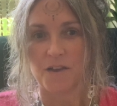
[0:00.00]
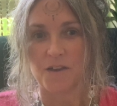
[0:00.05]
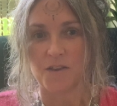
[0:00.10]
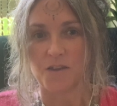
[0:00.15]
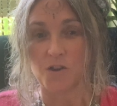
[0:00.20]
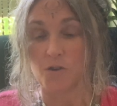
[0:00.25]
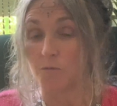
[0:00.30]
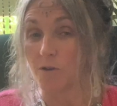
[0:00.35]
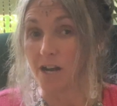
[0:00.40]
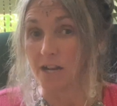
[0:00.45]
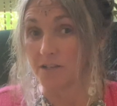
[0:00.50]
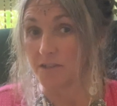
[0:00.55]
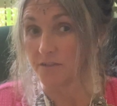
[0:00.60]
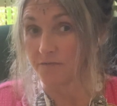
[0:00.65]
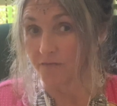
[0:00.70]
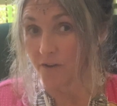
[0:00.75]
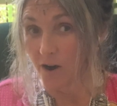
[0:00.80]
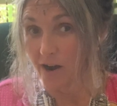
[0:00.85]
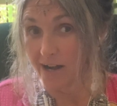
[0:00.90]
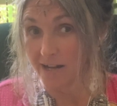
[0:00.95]
You are
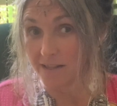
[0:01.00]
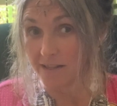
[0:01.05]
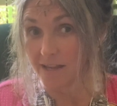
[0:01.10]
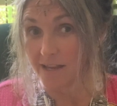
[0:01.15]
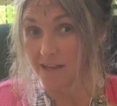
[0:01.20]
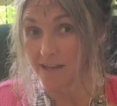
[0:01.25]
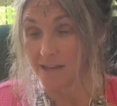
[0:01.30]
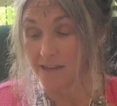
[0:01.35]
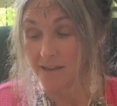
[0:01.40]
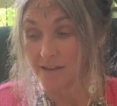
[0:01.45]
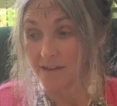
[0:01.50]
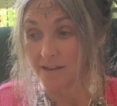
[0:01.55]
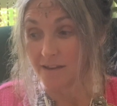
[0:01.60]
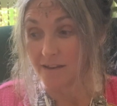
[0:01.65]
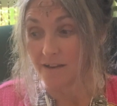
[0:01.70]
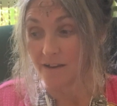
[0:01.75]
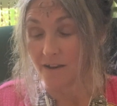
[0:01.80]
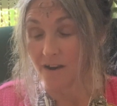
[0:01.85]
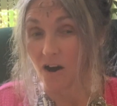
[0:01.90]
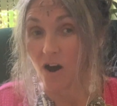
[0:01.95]
divinely
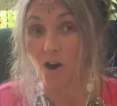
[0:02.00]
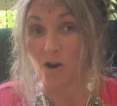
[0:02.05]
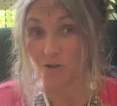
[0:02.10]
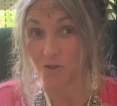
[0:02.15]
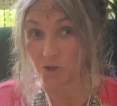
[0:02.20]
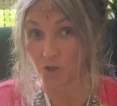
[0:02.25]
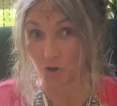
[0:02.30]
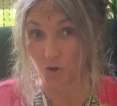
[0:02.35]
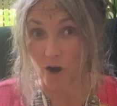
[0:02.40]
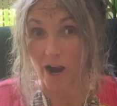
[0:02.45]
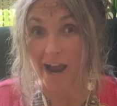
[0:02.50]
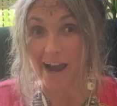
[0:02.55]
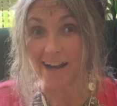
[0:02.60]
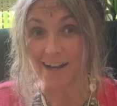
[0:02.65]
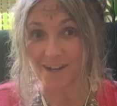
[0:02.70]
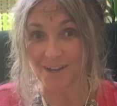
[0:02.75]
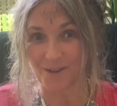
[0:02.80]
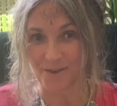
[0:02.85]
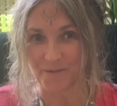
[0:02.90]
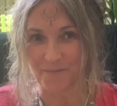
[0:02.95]
on
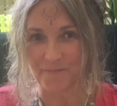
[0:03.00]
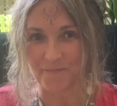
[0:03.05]
track.